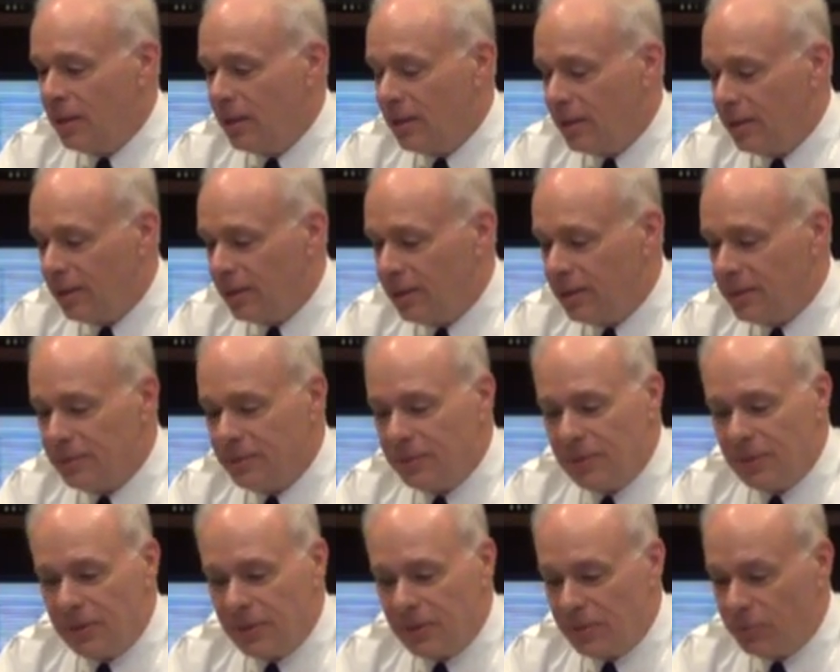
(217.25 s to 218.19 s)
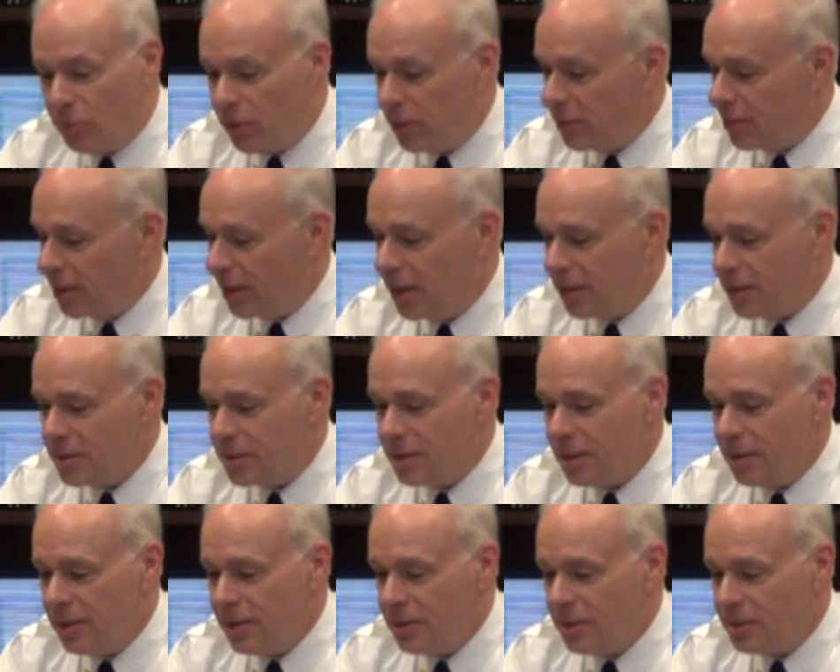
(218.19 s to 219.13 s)
the one thing I can
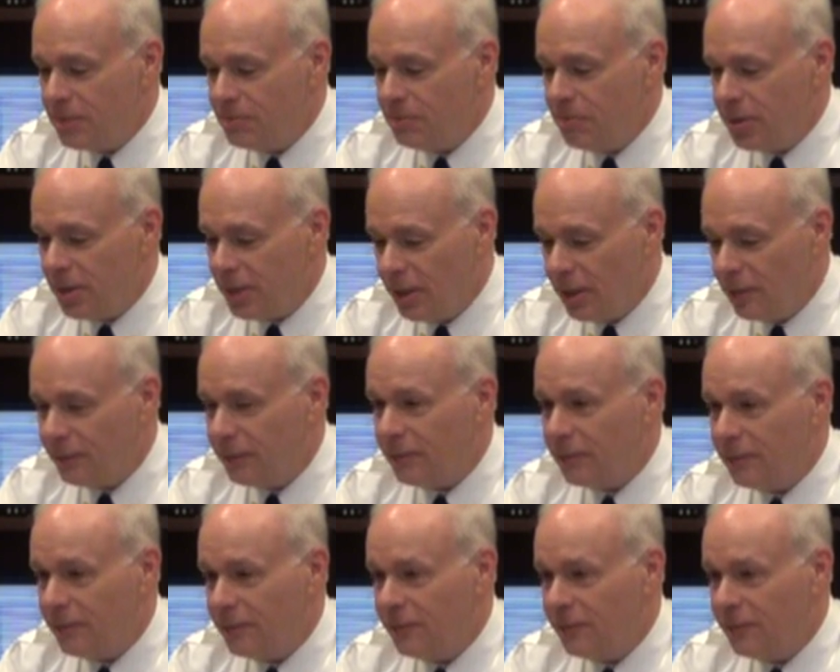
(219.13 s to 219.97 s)
say is be careful